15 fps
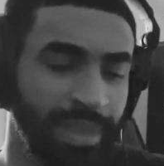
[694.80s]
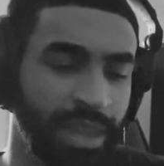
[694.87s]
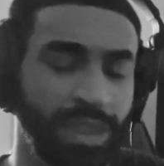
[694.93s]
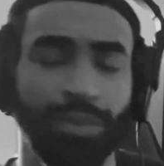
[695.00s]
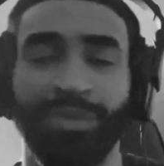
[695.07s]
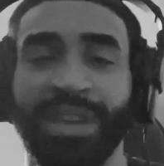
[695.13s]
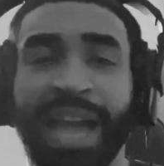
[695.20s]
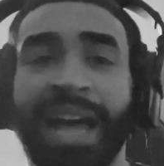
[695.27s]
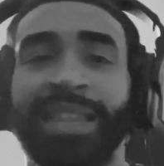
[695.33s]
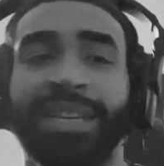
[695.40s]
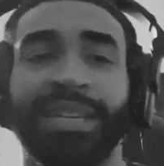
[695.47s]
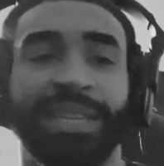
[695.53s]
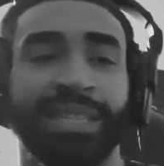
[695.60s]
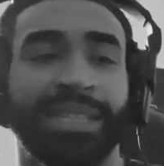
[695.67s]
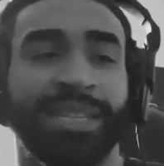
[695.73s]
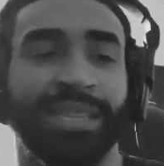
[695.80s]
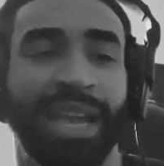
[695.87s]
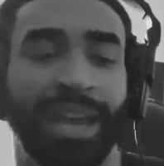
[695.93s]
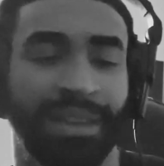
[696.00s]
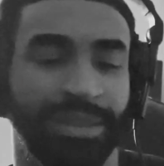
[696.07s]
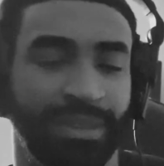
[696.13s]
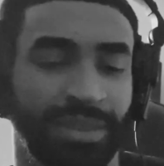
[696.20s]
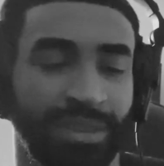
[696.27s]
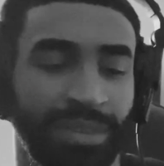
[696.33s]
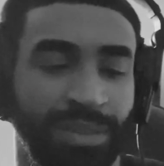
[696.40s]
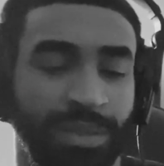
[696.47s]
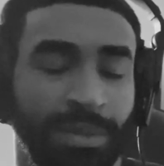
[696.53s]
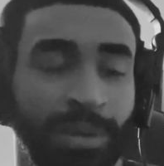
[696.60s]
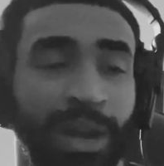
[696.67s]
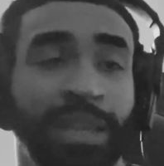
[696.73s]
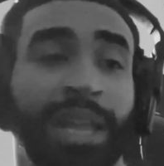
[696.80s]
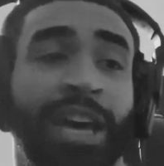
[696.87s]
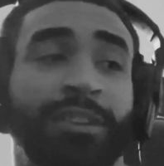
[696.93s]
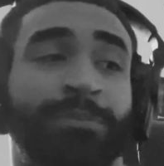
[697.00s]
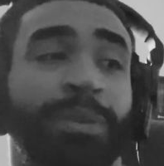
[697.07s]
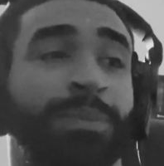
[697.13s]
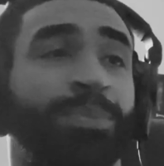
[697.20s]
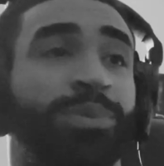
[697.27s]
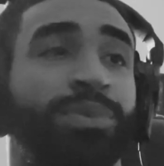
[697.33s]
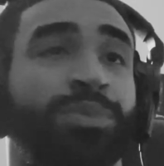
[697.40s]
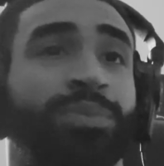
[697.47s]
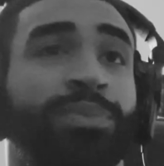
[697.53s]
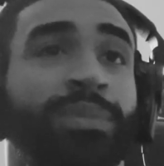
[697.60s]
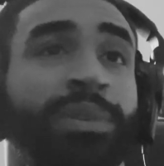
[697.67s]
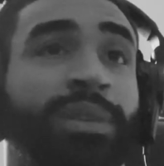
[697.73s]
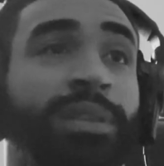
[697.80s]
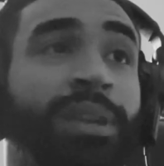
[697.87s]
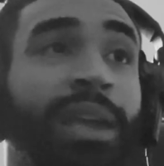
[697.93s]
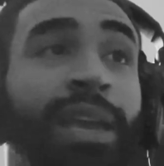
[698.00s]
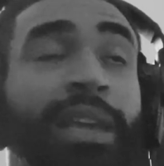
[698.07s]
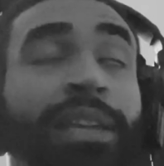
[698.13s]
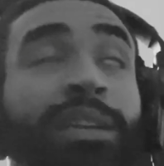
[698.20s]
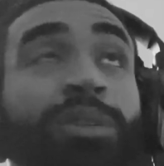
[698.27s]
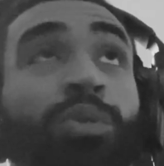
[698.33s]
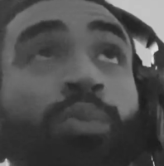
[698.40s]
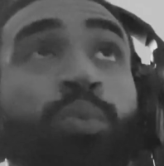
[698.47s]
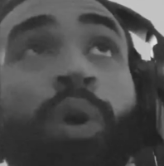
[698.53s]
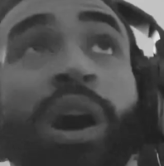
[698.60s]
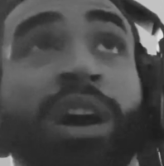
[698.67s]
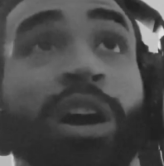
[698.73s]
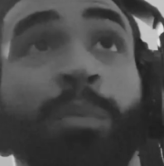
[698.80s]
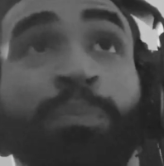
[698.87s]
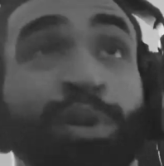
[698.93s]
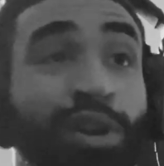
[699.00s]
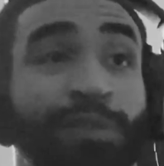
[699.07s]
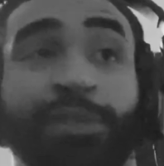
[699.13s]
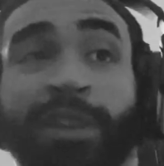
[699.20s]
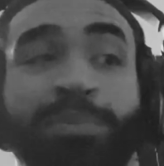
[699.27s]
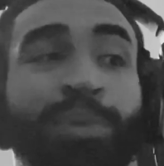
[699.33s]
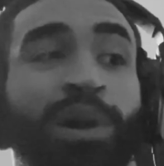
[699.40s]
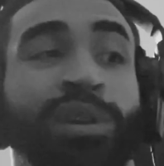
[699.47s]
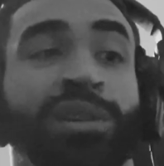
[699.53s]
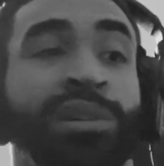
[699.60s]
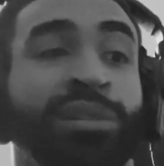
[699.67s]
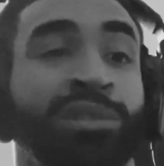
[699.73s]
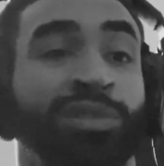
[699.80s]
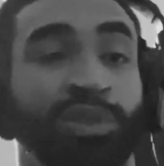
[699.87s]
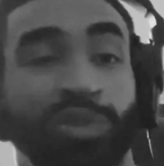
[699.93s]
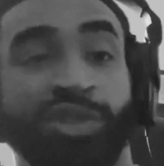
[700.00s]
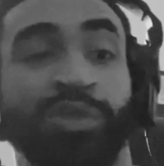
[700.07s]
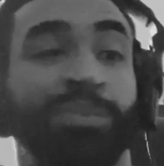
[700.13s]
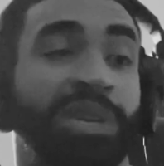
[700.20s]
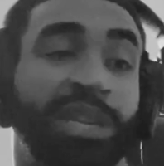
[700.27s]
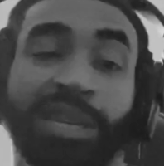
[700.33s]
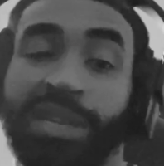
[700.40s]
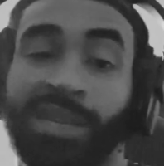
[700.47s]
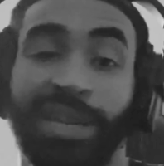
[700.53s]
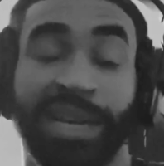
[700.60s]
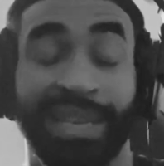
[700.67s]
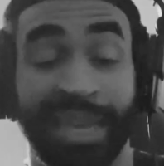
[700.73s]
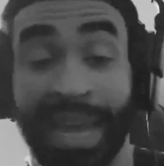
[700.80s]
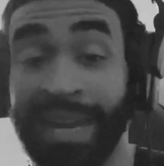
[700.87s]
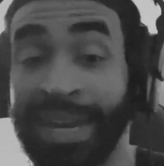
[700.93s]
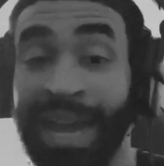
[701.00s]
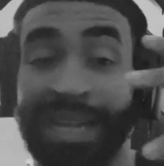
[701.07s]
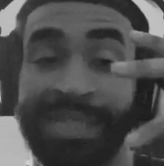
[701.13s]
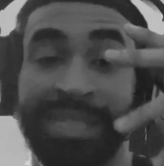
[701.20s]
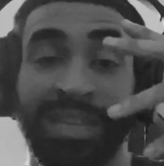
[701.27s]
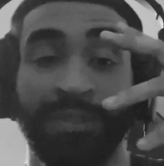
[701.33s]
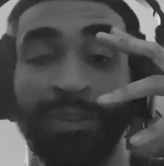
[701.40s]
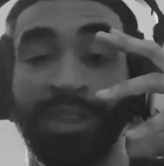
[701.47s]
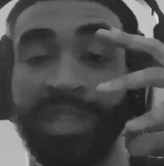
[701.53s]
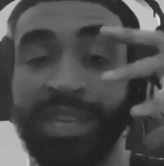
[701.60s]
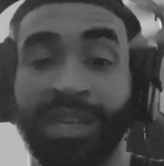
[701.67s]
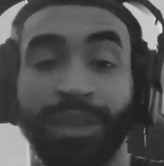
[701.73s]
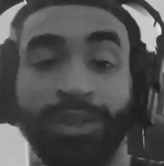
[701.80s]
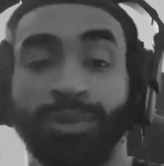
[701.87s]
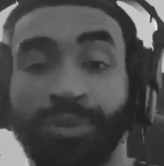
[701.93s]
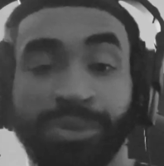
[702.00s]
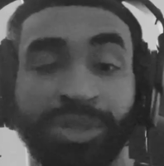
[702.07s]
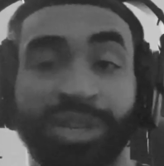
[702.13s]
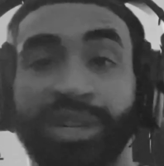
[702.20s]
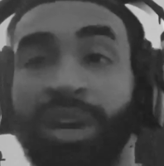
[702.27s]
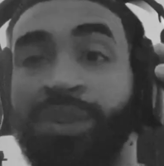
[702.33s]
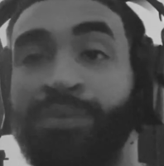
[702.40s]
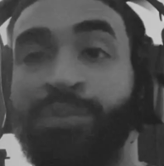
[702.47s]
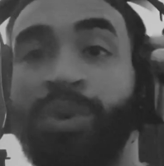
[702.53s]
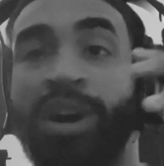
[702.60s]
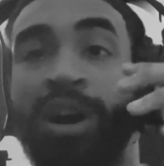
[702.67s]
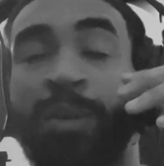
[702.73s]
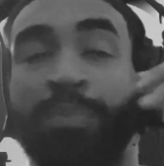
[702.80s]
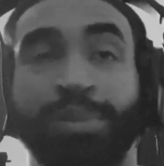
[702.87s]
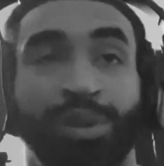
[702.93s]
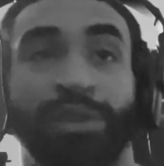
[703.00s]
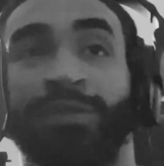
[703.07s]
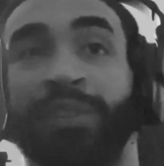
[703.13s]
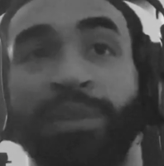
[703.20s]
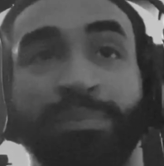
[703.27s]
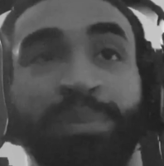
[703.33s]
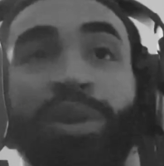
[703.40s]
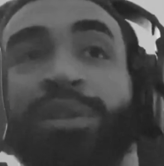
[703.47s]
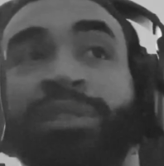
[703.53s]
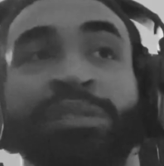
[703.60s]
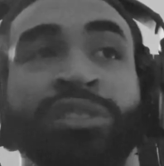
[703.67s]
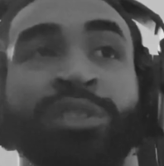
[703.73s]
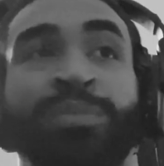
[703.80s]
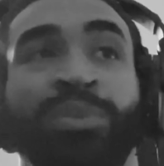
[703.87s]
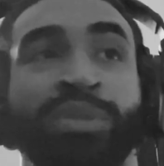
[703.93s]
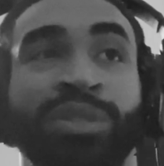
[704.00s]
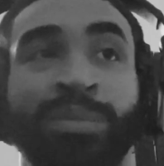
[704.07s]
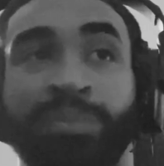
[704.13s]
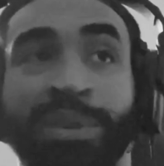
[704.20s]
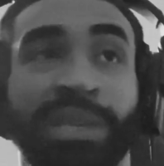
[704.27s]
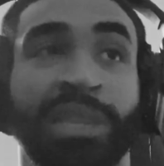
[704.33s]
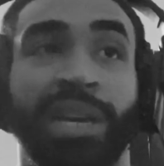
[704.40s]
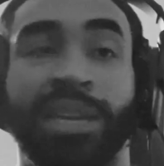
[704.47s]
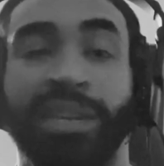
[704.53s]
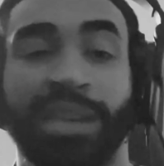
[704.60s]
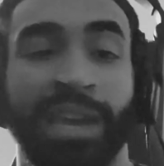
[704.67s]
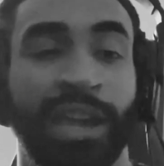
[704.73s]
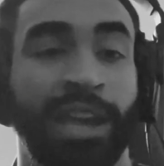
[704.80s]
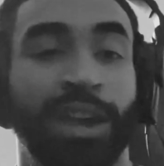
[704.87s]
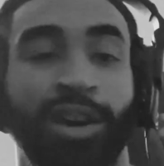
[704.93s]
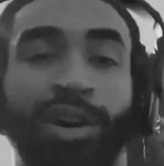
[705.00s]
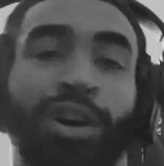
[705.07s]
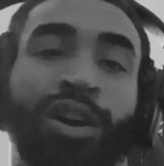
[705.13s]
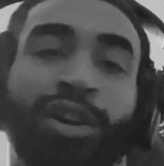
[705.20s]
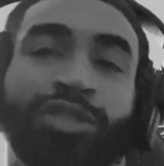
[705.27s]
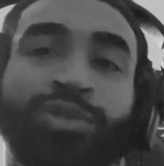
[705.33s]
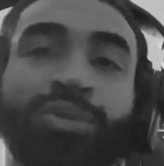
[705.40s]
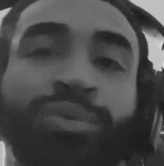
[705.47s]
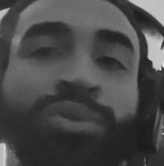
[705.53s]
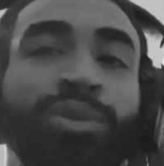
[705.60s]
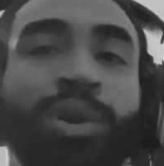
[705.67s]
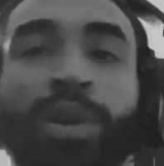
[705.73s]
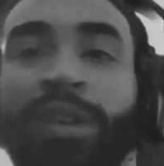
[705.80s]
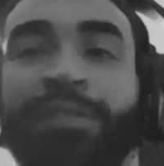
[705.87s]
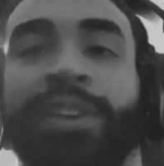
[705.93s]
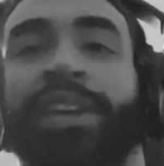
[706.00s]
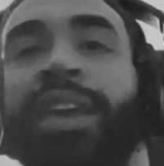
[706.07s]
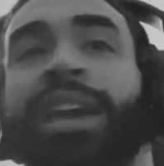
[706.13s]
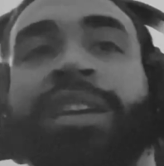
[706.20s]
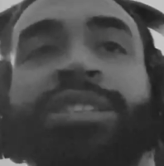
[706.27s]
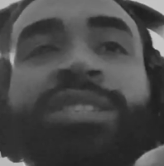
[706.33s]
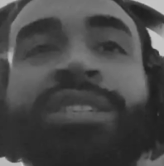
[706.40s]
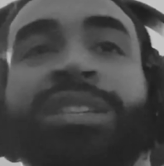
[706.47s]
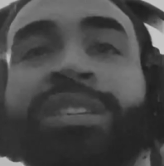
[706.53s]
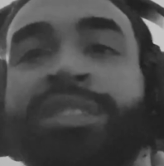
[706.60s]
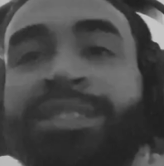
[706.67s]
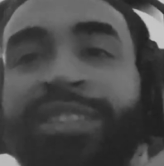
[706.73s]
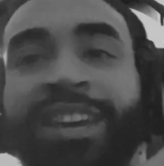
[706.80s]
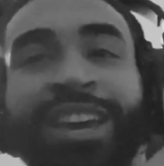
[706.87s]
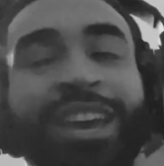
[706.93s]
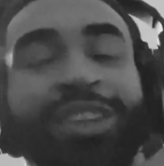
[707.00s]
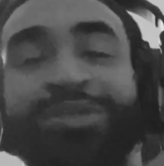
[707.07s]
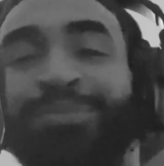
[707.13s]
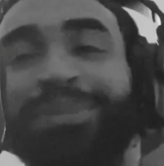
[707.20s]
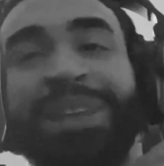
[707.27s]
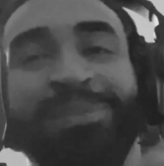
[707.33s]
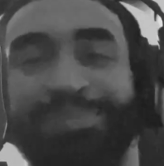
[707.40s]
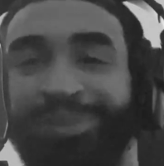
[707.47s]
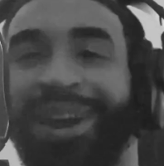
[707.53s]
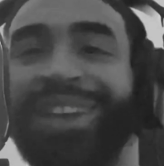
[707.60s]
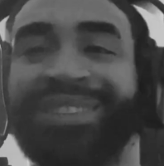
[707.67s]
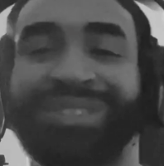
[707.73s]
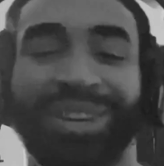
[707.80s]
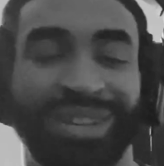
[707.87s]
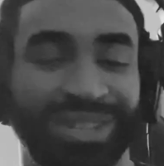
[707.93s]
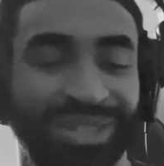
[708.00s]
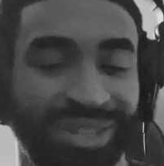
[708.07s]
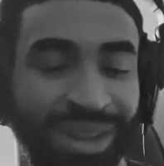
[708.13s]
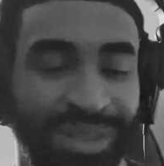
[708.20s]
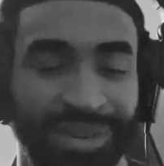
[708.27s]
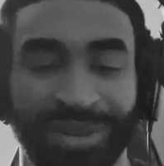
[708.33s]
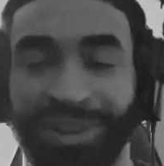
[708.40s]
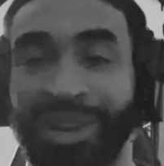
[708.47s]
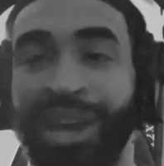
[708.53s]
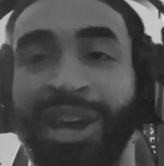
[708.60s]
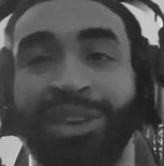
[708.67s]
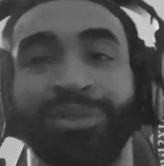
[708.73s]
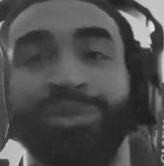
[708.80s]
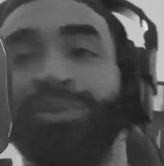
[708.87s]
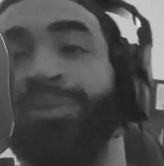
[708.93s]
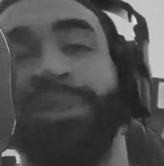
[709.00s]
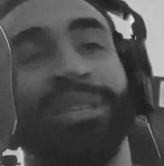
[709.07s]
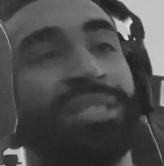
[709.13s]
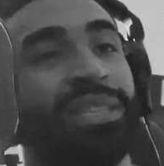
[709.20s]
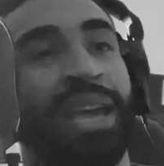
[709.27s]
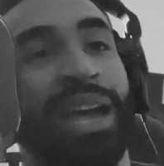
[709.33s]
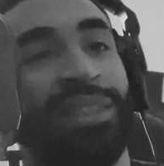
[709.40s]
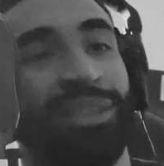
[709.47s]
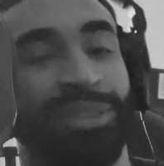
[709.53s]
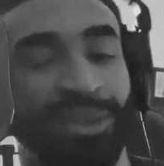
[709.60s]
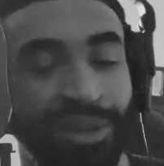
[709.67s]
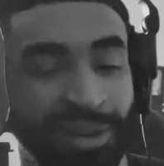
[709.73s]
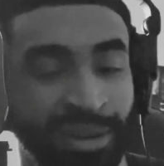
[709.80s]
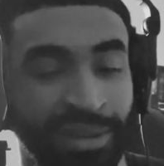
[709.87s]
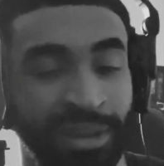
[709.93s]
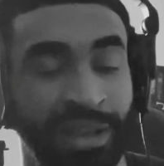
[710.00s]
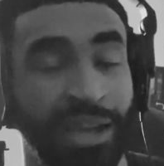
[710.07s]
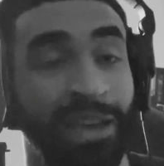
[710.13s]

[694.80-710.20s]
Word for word: the reality is, is that a lot of people want a perfect partner. Social media, again, has given the illusion of what a perfect partner is supposed to be like. Oh, you go on vacations, you play pranks on each other, you do this, that, and the third.